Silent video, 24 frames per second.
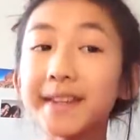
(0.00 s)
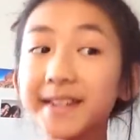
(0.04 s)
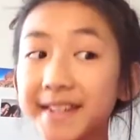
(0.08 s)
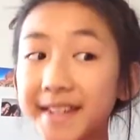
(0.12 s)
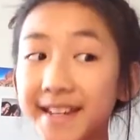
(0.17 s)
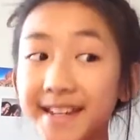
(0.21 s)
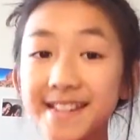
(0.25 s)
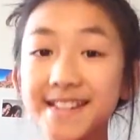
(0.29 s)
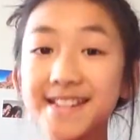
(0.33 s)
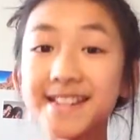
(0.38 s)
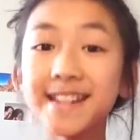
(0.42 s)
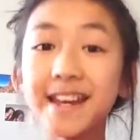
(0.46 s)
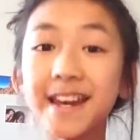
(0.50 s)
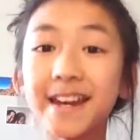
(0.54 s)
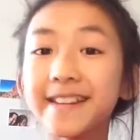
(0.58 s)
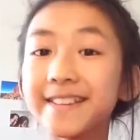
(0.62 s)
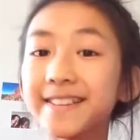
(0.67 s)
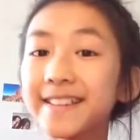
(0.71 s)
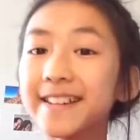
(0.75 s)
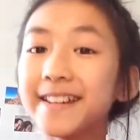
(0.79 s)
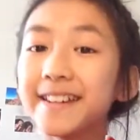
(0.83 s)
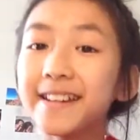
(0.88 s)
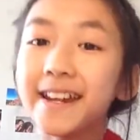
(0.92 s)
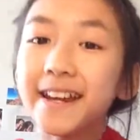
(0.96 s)
It's
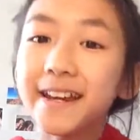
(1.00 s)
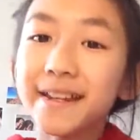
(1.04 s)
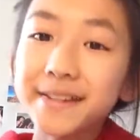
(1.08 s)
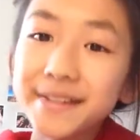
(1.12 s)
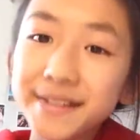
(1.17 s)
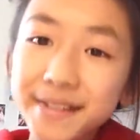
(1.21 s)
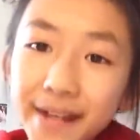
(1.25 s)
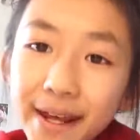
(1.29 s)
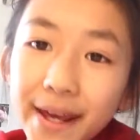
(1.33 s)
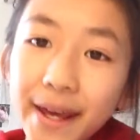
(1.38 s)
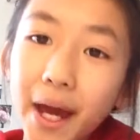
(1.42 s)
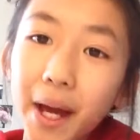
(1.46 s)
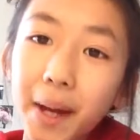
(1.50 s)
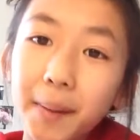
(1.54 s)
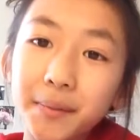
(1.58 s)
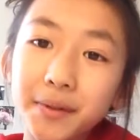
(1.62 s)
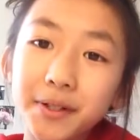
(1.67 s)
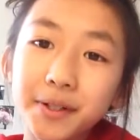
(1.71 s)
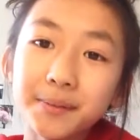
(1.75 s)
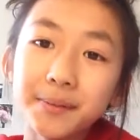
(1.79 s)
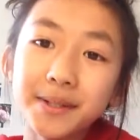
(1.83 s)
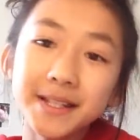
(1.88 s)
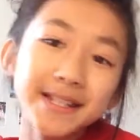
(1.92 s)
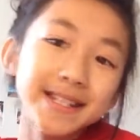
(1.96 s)
Caitlin, and today I'm going
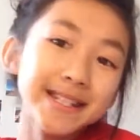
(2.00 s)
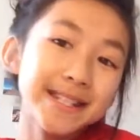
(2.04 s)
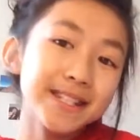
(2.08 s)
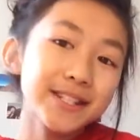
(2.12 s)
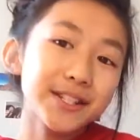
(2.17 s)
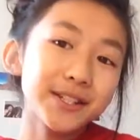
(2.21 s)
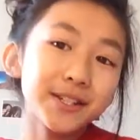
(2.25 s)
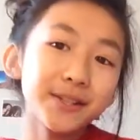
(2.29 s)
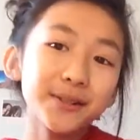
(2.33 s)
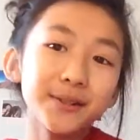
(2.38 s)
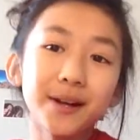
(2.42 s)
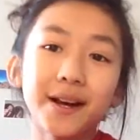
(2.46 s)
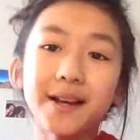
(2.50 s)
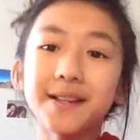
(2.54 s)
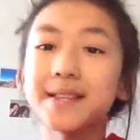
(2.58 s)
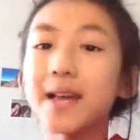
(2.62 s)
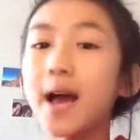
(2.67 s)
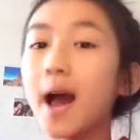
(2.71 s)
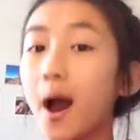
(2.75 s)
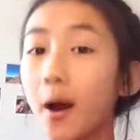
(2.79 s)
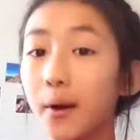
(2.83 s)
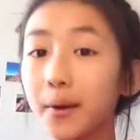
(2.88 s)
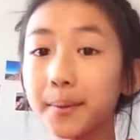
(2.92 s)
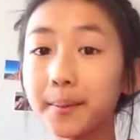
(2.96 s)
to be teaching you guys
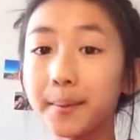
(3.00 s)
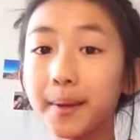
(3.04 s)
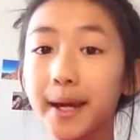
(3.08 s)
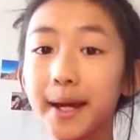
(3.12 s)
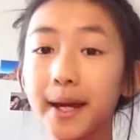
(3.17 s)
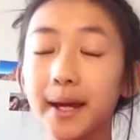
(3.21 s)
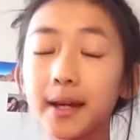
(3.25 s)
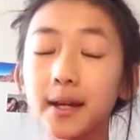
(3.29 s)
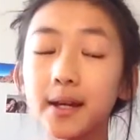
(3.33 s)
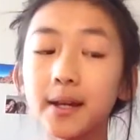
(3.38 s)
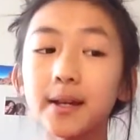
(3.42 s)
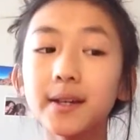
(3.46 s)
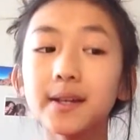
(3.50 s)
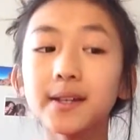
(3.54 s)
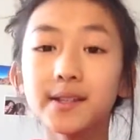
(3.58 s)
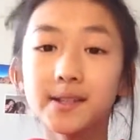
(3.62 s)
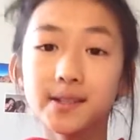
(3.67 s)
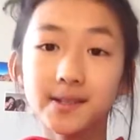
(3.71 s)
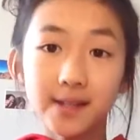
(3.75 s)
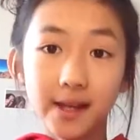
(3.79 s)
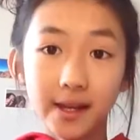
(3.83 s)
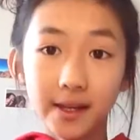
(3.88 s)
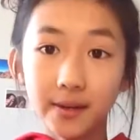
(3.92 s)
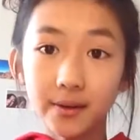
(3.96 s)
how to make
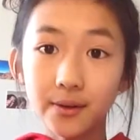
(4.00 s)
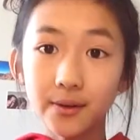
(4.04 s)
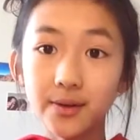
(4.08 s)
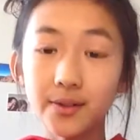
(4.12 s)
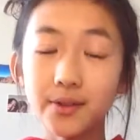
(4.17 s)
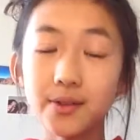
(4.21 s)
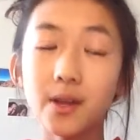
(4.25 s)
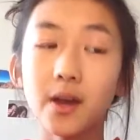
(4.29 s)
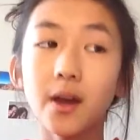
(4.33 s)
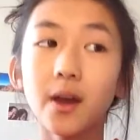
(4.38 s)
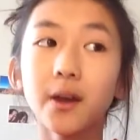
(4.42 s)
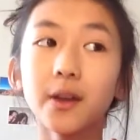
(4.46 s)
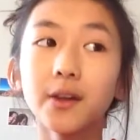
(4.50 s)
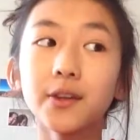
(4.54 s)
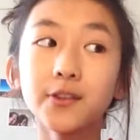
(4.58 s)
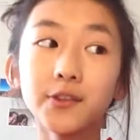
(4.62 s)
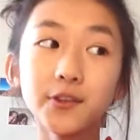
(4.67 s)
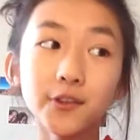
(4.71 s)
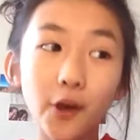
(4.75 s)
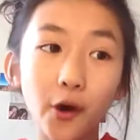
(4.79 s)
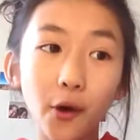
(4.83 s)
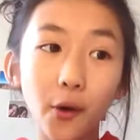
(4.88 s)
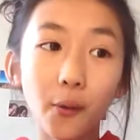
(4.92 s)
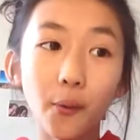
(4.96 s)
stickers.
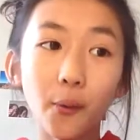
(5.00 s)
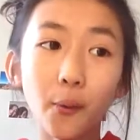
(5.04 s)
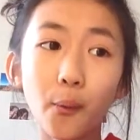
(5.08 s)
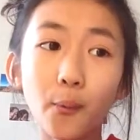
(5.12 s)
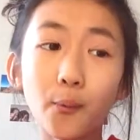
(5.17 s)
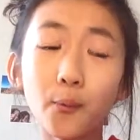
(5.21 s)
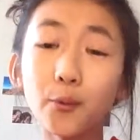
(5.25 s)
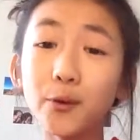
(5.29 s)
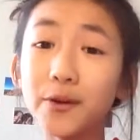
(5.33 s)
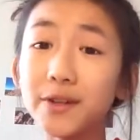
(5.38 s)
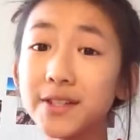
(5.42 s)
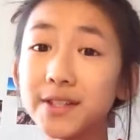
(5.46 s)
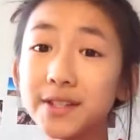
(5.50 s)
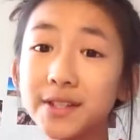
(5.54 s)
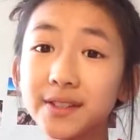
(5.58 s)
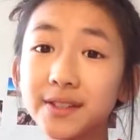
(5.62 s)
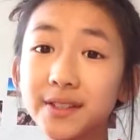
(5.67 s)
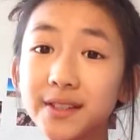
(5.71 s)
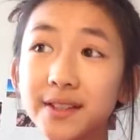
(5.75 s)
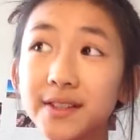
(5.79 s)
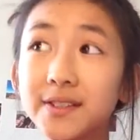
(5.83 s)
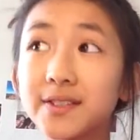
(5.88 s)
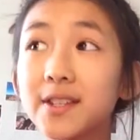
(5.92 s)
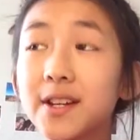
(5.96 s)
So
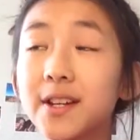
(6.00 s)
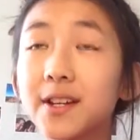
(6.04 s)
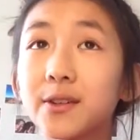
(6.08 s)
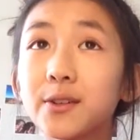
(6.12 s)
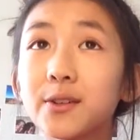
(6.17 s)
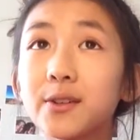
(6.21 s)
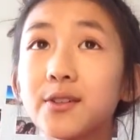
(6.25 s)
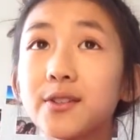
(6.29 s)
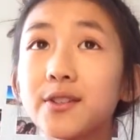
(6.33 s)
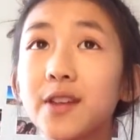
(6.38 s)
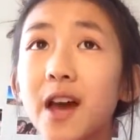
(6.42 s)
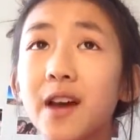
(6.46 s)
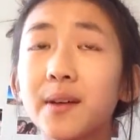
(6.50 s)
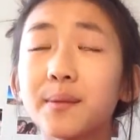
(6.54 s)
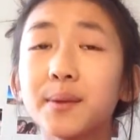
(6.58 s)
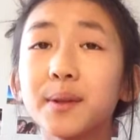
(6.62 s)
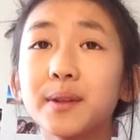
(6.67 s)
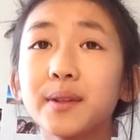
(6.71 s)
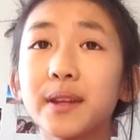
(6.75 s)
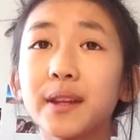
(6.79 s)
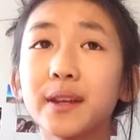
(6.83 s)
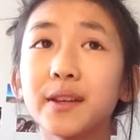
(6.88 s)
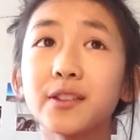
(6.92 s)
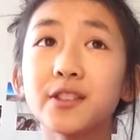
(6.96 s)
recently stickers have
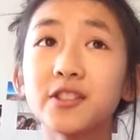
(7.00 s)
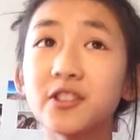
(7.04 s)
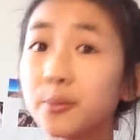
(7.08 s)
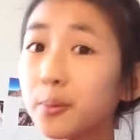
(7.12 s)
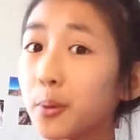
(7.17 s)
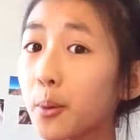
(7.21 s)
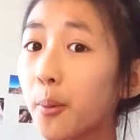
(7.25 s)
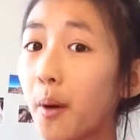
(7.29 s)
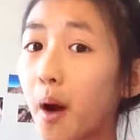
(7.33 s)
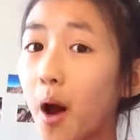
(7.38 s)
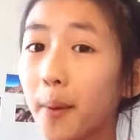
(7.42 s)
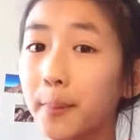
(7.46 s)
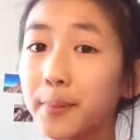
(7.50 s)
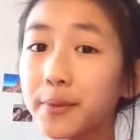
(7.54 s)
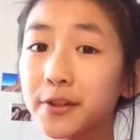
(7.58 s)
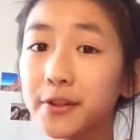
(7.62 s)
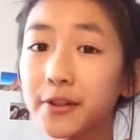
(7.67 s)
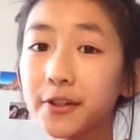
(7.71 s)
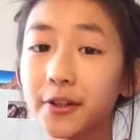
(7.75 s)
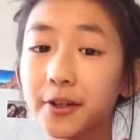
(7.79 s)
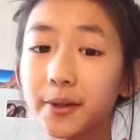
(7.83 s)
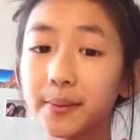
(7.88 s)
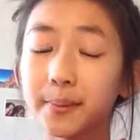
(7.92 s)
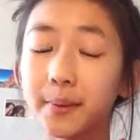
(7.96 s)
been like super
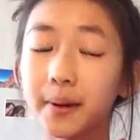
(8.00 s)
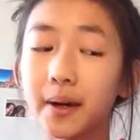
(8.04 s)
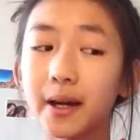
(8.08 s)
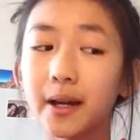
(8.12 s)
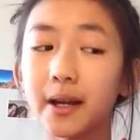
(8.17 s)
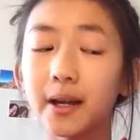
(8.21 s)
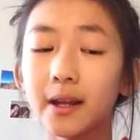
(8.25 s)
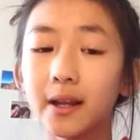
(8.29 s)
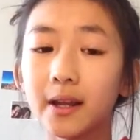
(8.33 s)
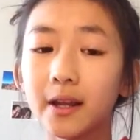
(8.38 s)
popular, but